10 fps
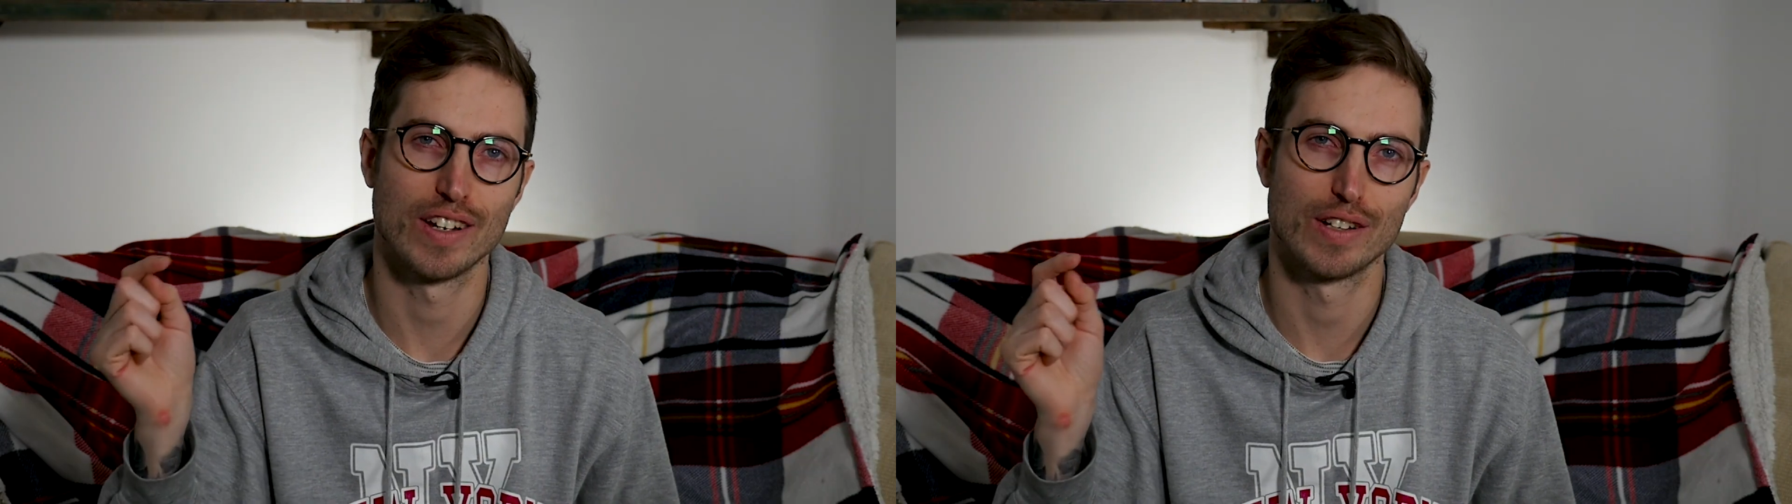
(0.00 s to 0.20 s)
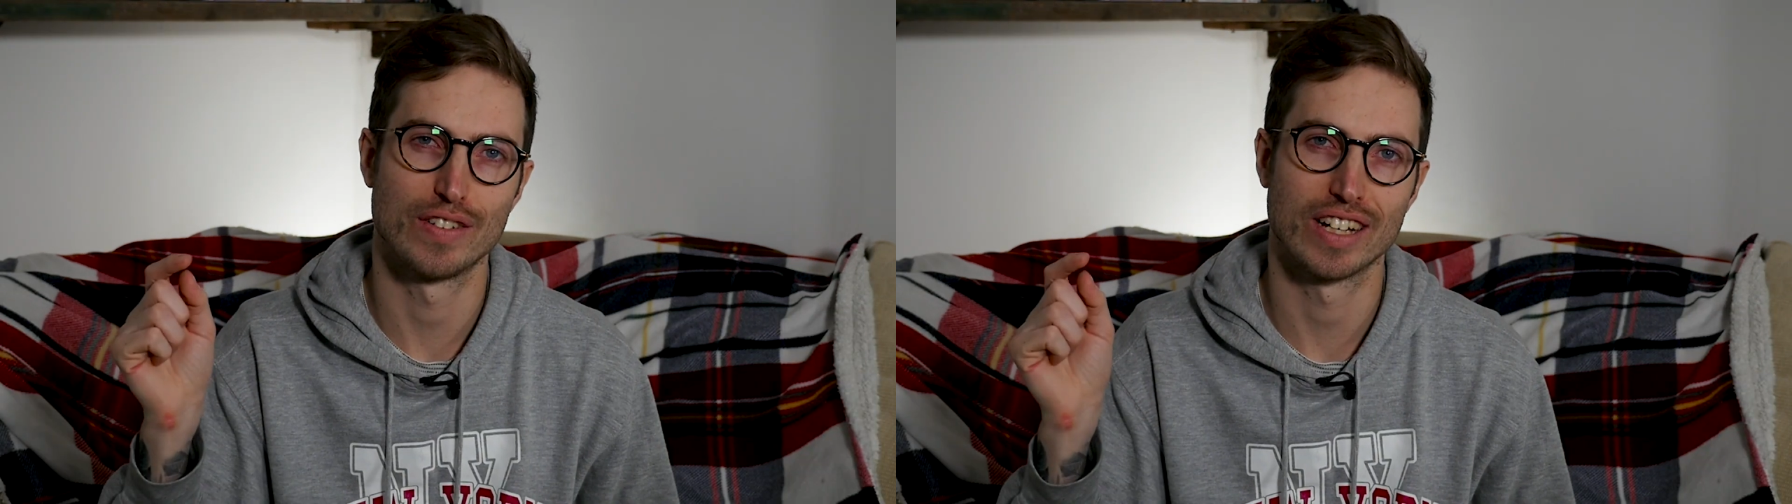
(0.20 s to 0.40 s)

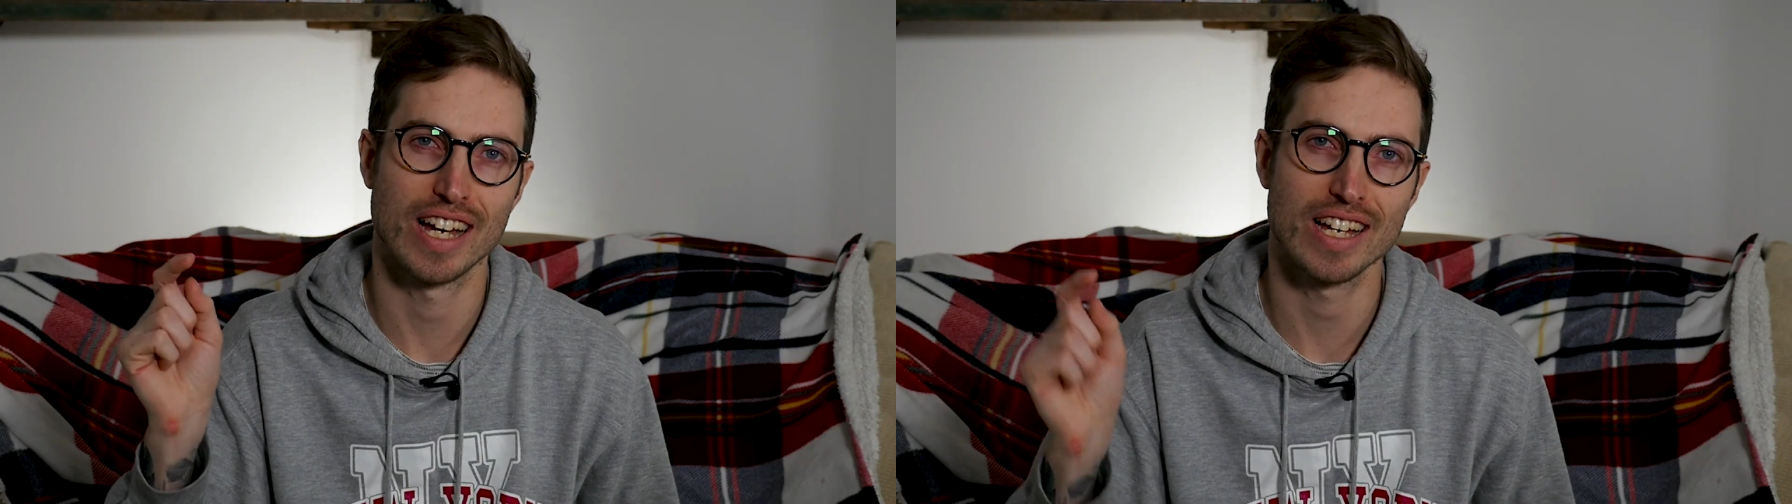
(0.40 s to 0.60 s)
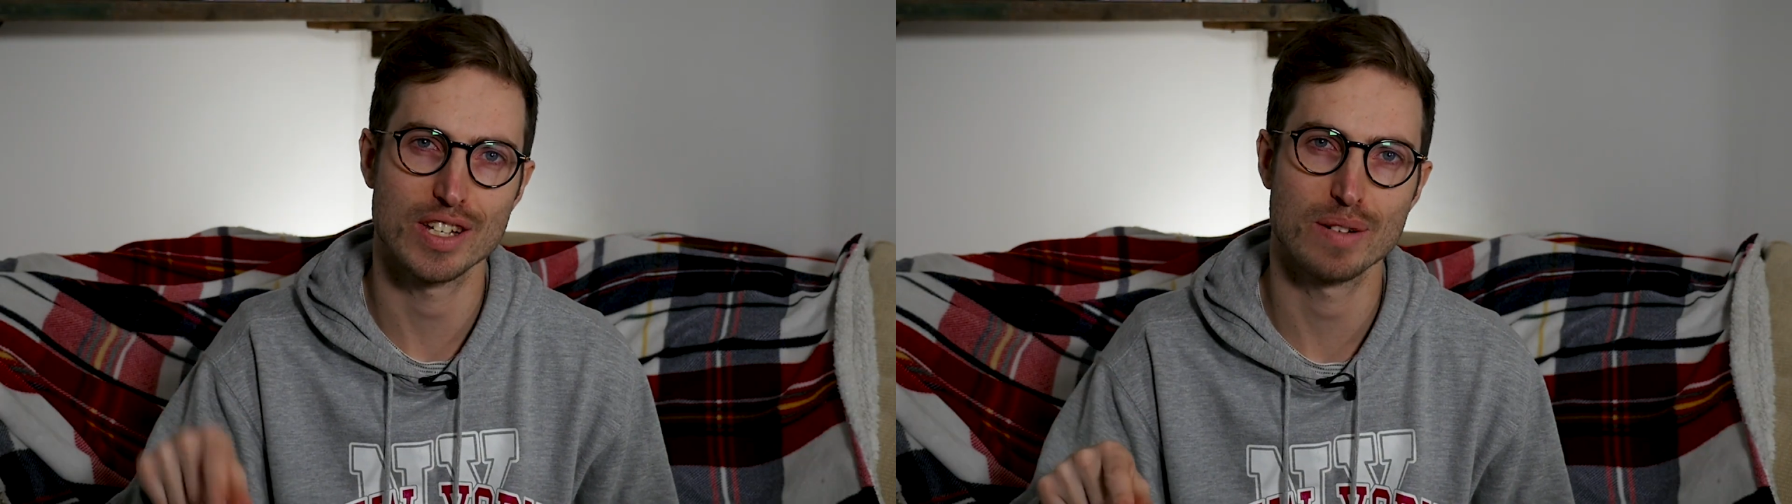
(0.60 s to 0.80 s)

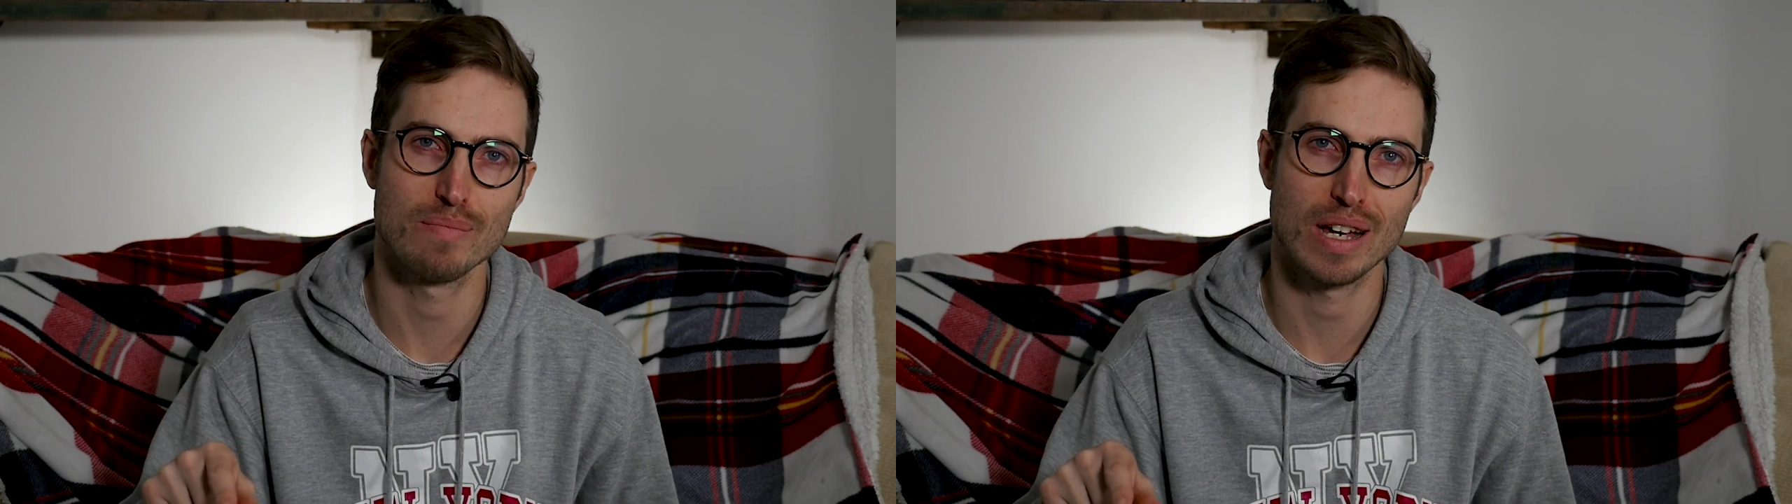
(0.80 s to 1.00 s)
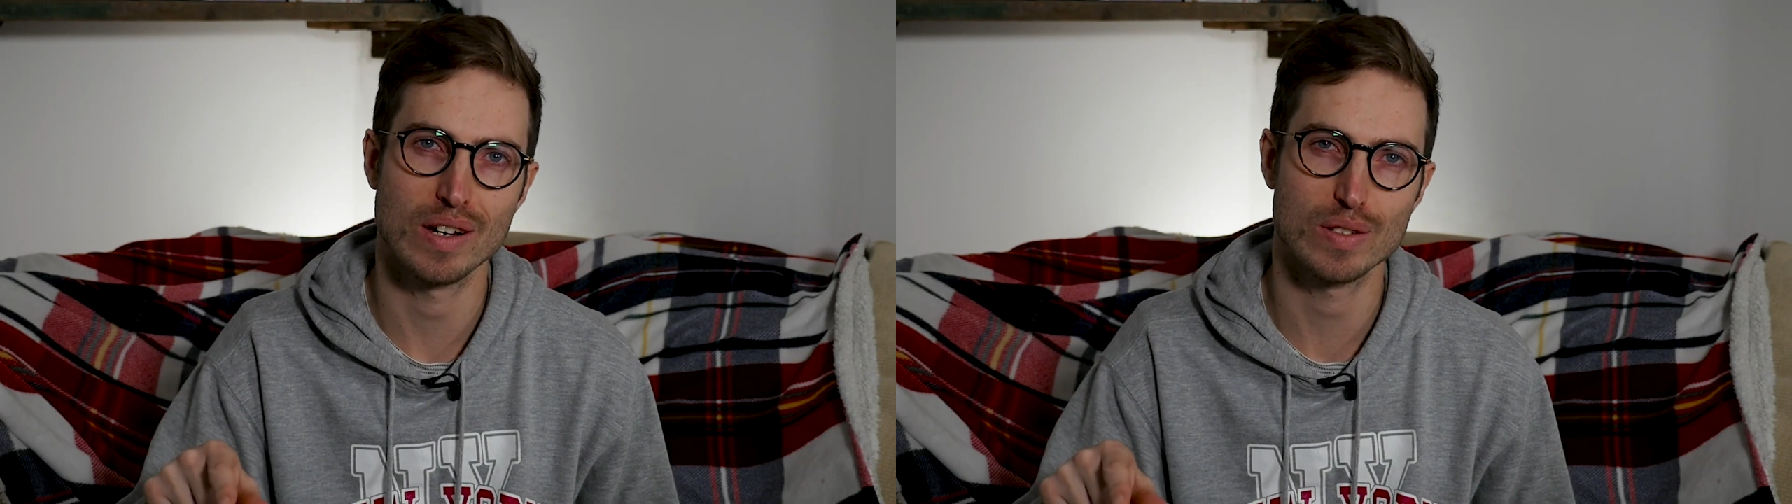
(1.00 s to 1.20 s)
notification
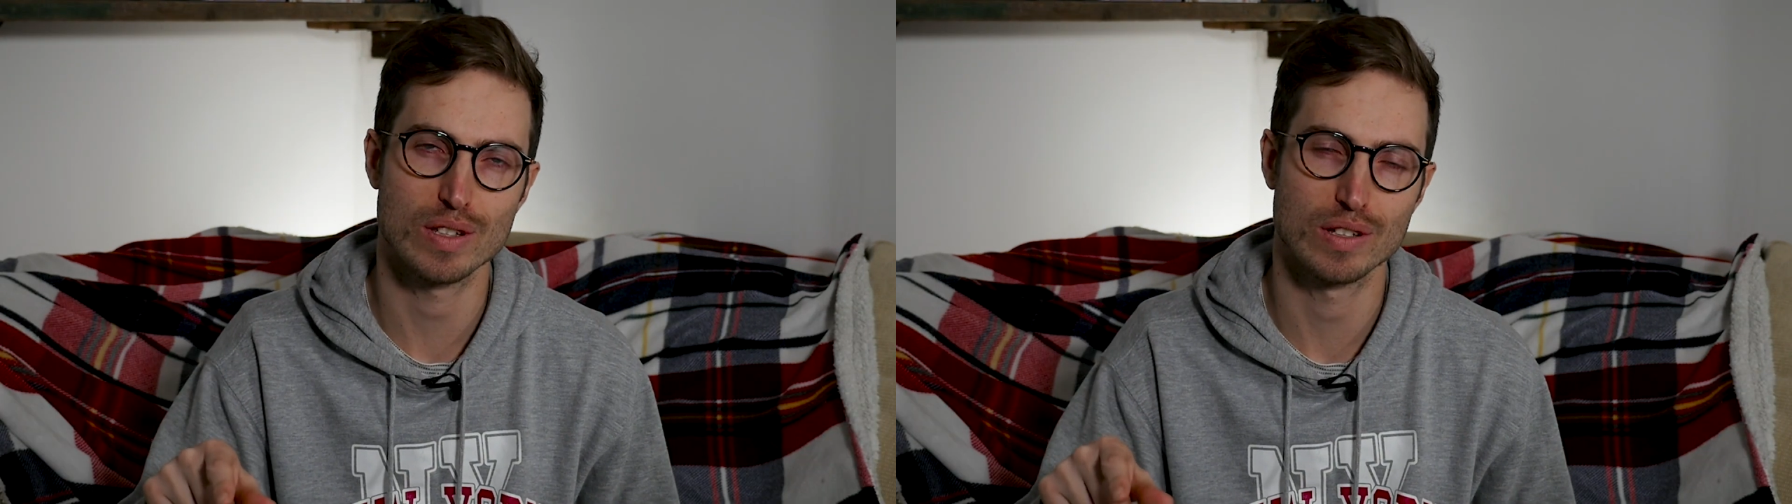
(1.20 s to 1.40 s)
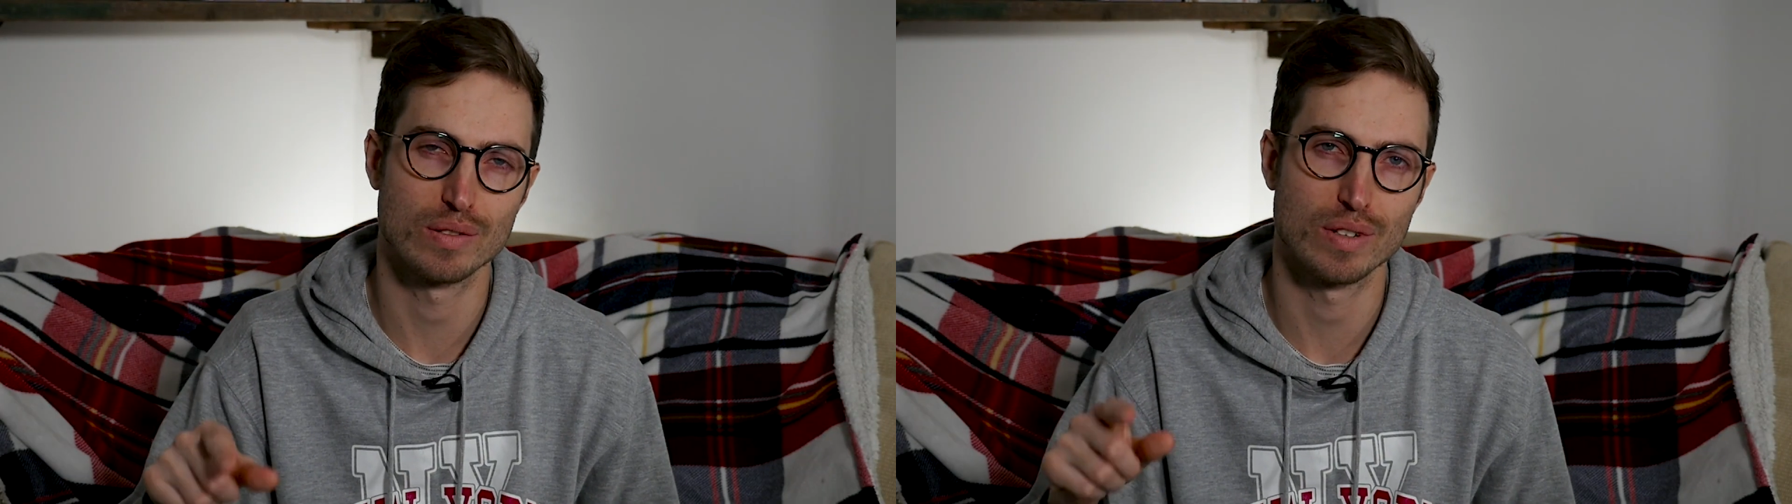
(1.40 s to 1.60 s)
bell
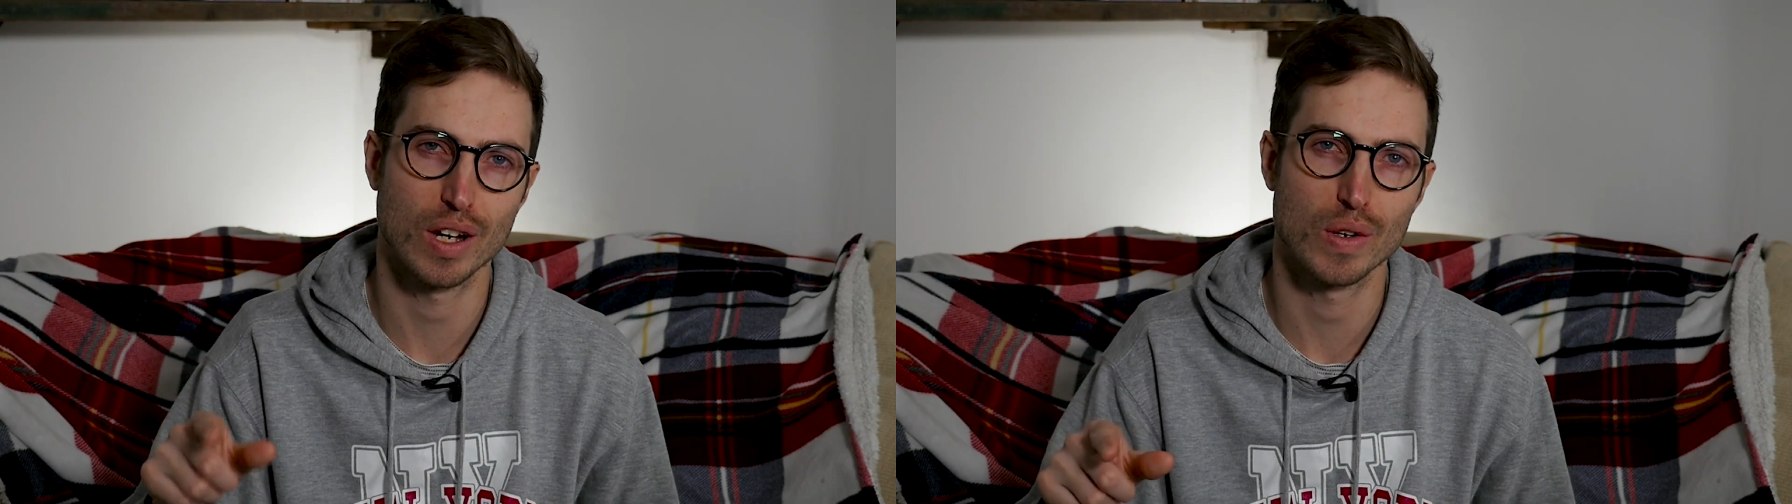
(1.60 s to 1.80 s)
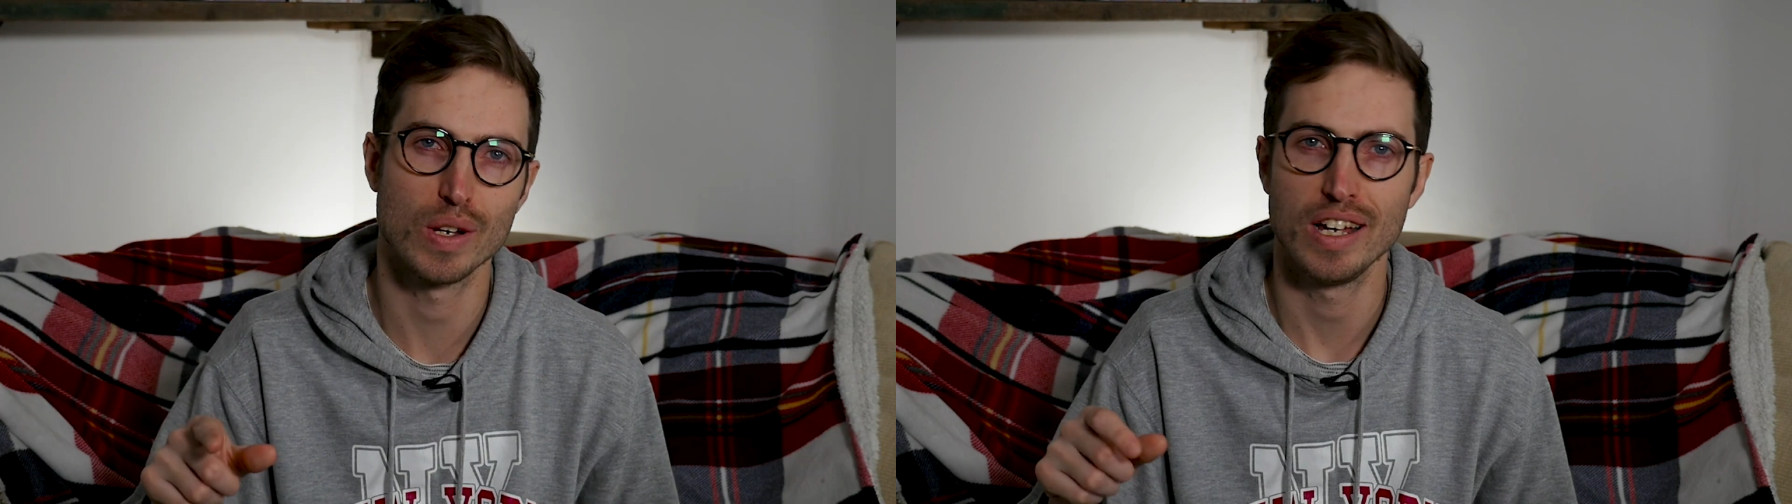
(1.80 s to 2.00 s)
so you'll
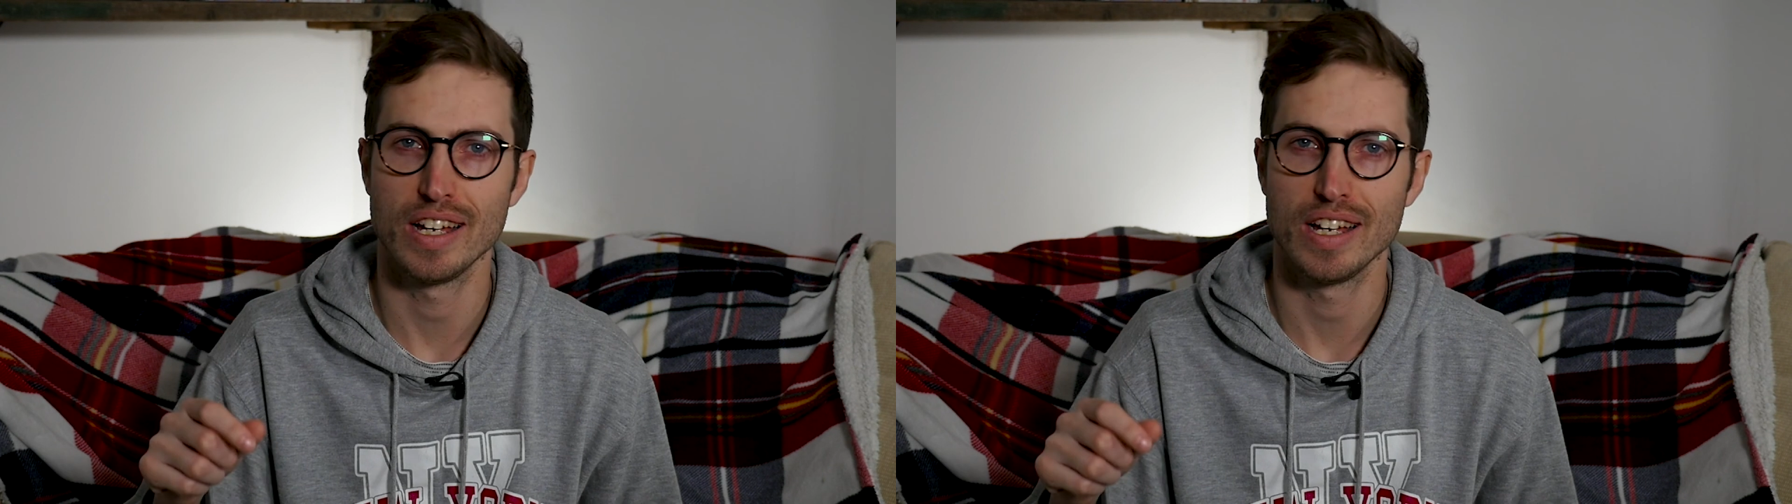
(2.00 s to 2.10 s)
know